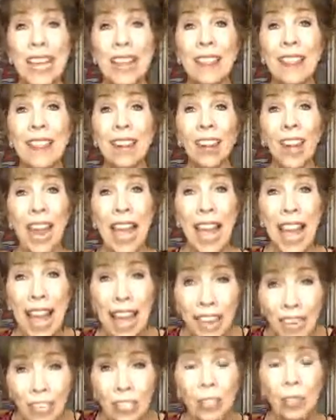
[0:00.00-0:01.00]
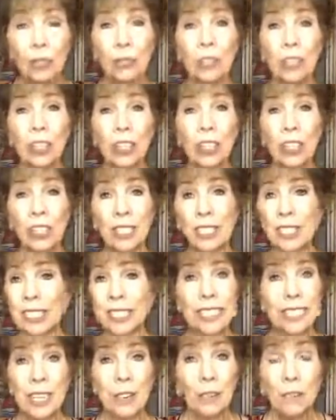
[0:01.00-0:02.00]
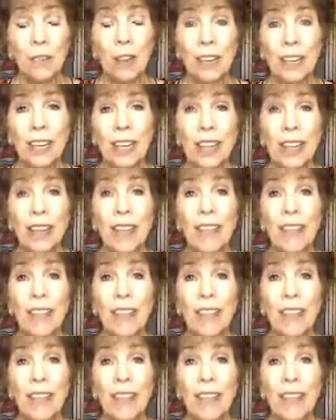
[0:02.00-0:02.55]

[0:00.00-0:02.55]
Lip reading: Their attitudes are different.